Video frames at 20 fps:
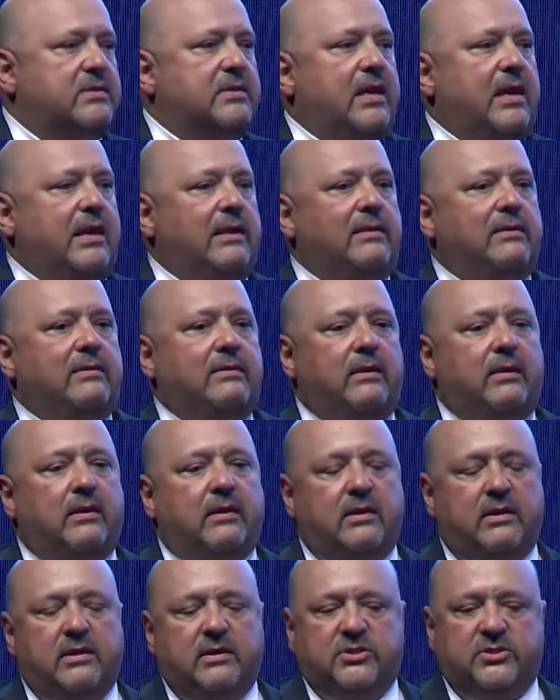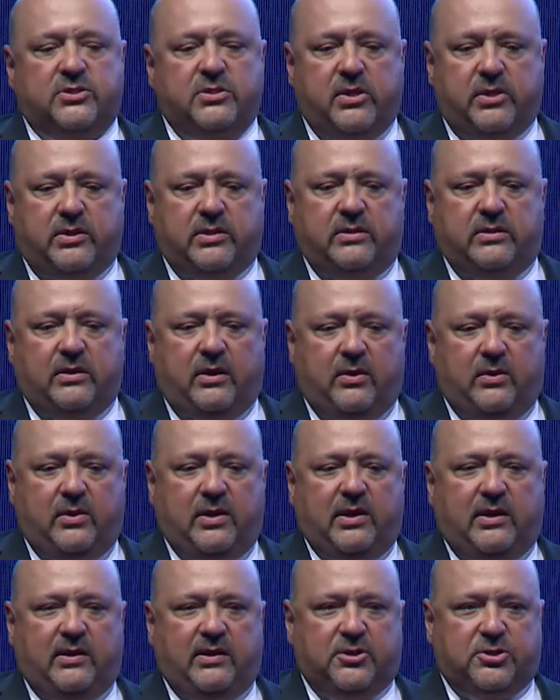and it's not
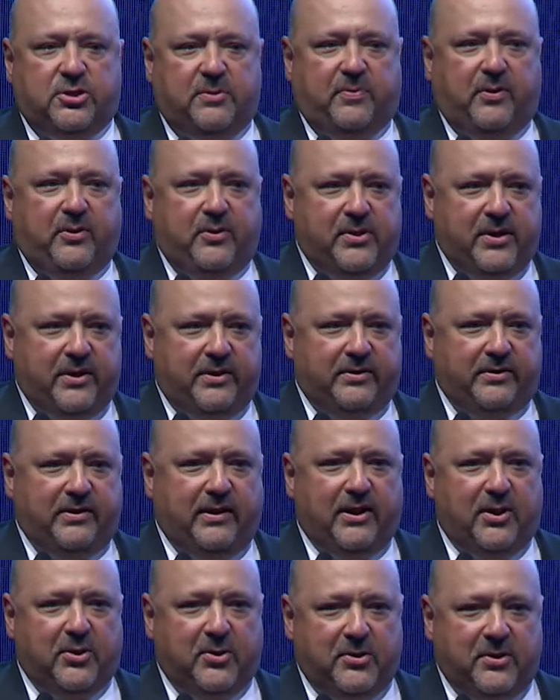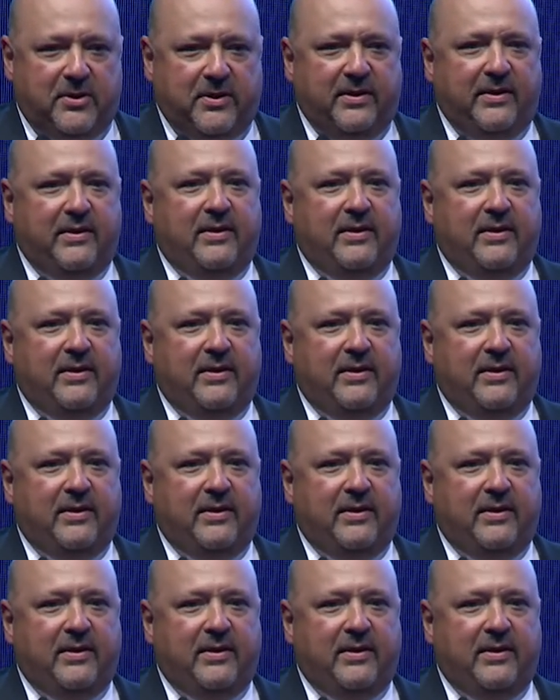only the ship owner alone.